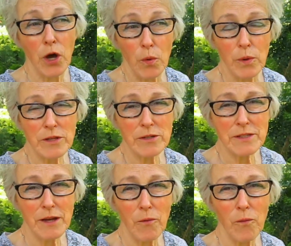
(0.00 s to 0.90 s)
We looked
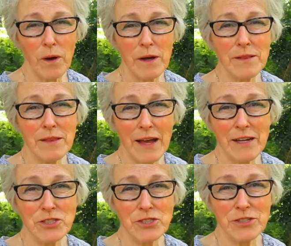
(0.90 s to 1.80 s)
at one
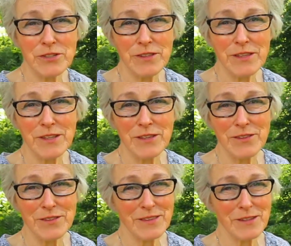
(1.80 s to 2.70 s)
last year that
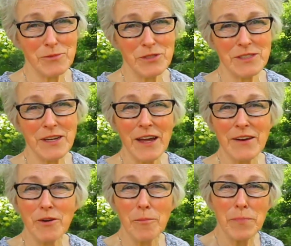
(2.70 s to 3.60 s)
that was kind
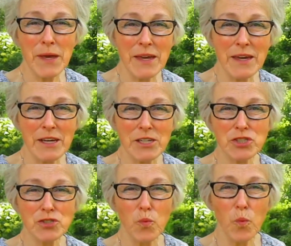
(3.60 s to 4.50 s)
of a
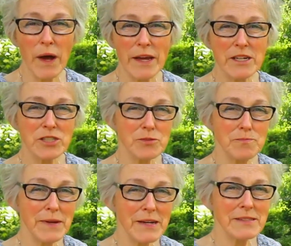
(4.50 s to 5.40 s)
pinkish, whitish
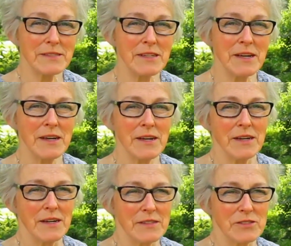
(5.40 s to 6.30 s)
mix,
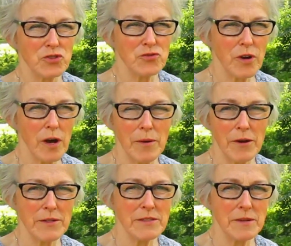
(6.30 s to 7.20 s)

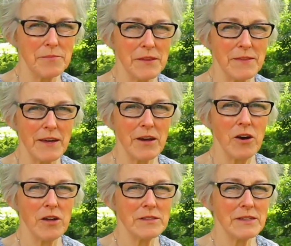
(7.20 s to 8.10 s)
strawberry something they
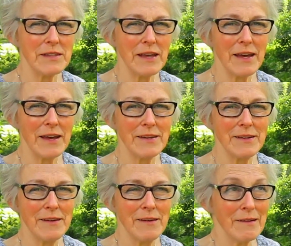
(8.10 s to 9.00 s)
called it, and
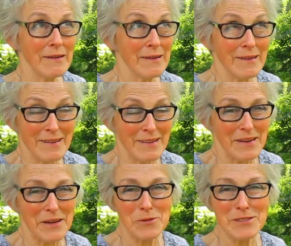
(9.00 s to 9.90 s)

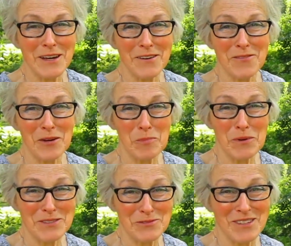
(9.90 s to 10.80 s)
it was out of our
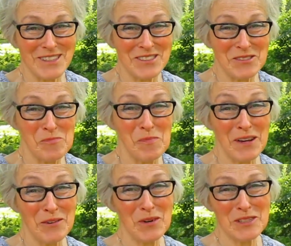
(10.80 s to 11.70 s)
price range, but
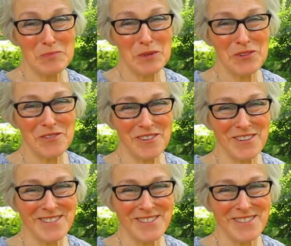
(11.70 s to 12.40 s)
it was beautiful.